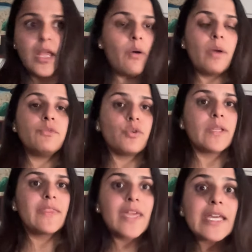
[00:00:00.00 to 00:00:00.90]
And now I'm
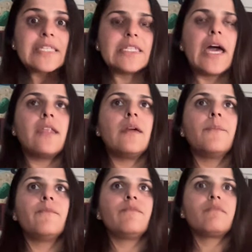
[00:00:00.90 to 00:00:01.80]
doing things that
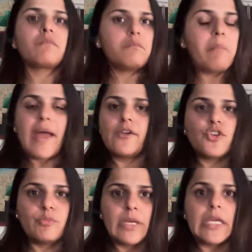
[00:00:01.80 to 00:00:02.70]
matter
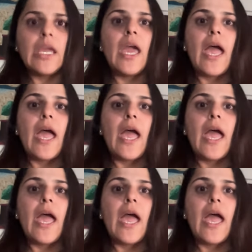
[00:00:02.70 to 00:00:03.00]
to me